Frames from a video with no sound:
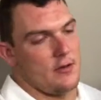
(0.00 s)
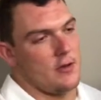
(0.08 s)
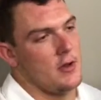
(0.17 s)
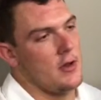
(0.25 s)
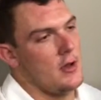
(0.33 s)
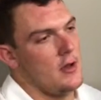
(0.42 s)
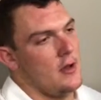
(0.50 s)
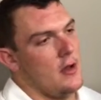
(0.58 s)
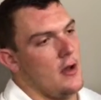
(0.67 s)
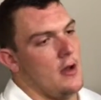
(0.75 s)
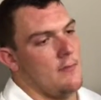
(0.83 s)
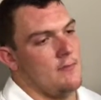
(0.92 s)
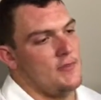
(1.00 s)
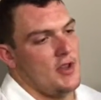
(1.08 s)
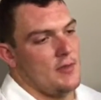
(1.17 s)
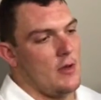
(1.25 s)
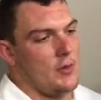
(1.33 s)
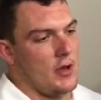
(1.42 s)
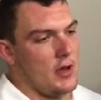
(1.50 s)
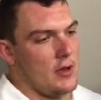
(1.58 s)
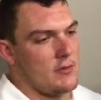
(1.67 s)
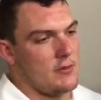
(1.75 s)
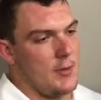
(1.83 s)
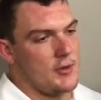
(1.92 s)
and something that we
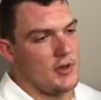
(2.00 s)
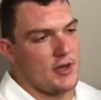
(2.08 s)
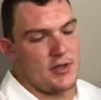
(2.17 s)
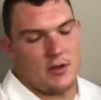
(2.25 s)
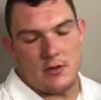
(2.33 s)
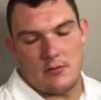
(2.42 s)
gotta keep stressing.